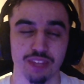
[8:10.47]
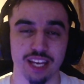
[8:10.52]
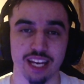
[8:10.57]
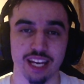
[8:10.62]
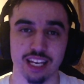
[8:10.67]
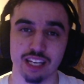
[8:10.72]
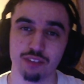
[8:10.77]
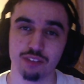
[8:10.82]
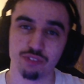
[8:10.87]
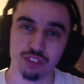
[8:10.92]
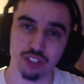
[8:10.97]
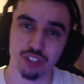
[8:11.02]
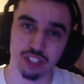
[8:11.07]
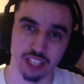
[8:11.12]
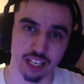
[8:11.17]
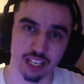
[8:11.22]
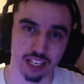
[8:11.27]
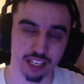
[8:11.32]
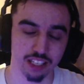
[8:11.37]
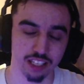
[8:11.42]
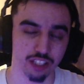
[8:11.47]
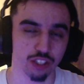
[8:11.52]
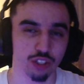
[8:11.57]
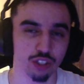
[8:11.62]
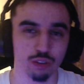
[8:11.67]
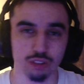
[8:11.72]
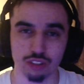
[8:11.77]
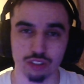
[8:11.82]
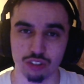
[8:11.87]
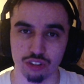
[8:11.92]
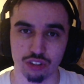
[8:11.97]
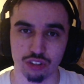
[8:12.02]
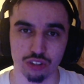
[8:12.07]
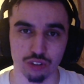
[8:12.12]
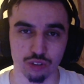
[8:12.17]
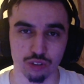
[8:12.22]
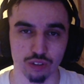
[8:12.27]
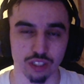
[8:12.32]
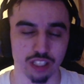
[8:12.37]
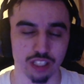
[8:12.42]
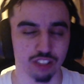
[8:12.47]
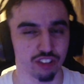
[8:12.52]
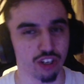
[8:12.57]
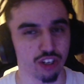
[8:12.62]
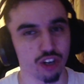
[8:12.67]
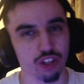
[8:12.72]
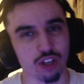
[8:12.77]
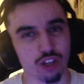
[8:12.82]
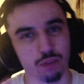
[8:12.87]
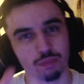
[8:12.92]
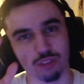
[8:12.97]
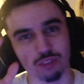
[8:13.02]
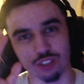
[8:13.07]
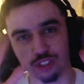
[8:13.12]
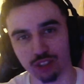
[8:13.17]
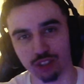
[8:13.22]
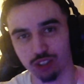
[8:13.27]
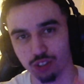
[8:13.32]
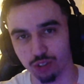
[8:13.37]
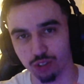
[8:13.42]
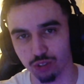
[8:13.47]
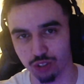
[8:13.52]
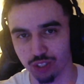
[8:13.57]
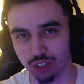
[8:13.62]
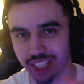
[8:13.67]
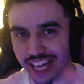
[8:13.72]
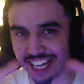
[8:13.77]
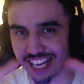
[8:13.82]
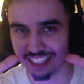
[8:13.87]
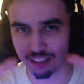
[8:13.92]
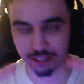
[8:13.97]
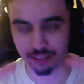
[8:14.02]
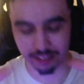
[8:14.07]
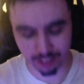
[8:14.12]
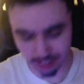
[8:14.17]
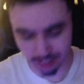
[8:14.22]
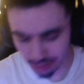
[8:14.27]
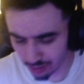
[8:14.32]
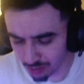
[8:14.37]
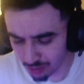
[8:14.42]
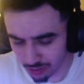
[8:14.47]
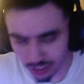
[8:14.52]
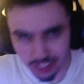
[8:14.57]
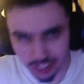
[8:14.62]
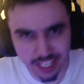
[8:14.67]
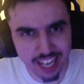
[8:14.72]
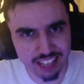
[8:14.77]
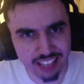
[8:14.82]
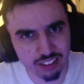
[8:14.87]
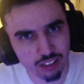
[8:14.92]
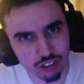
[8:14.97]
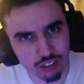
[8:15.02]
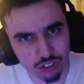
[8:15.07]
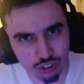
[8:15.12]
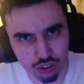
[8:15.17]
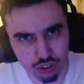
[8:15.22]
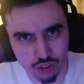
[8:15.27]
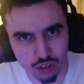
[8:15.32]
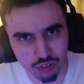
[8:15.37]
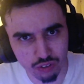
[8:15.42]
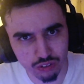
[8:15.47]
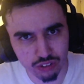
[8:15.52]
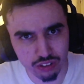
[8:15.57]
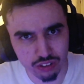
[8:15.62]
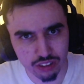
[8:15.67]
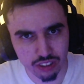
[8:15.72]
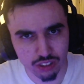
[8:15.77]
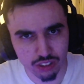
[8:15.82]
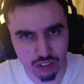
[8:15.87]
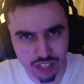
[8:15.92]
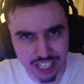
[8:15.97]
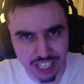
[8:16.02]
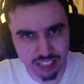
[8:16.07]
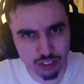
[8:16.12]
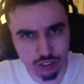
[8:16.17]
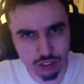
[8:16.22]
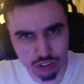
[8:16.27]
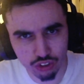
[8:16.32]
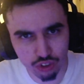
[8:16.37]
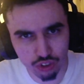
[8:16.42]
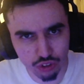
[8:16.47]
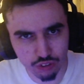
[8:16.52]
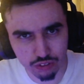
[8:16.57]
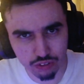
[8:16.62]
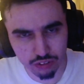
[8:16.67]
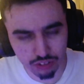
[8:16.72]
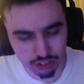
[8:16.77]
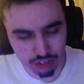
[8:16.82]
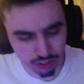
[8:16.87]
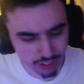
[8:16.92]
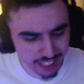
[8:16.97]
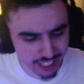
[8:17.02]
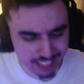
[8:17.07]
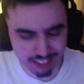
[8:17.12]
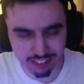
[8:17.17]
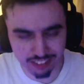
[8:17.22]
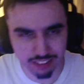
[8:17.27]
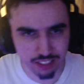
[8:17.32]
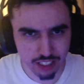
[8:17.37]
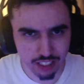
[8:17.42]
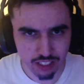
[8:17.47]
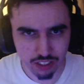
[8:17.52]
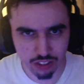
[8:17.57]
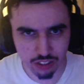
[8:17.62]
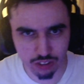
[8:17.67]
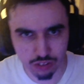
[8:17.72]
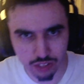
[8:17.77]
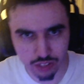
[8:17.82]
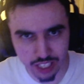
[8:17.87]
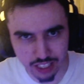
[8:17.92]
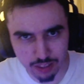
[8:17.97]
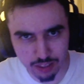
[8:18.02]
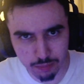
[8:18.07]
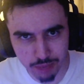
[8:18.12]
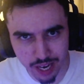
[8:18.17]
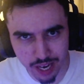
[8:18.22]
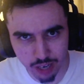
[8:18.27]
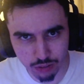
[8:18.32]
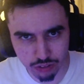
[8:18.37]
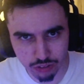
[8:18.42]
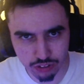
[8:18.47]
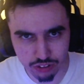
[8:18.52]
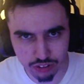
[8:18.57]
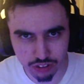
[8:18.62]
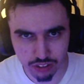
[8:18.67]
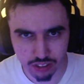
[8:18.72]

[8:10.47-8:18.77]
And if you did, you know what to do. It's all up to you. You got the, you know, you got the controls. You got the controllers. You got the, you know, you got the mouse.